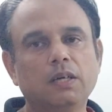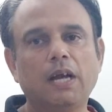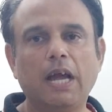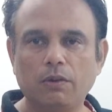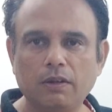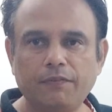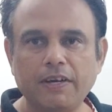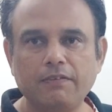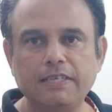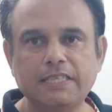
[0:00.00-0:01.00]
angular
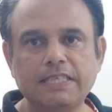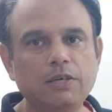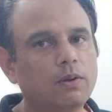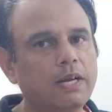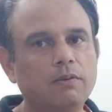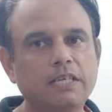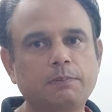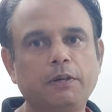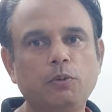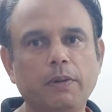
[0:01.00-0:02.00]
frequency or angular
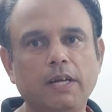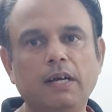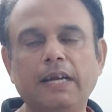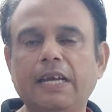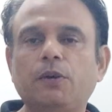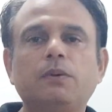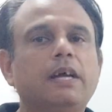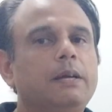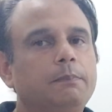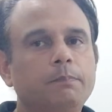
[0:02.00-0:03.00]
speed omega into
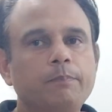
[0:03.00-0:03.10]
time.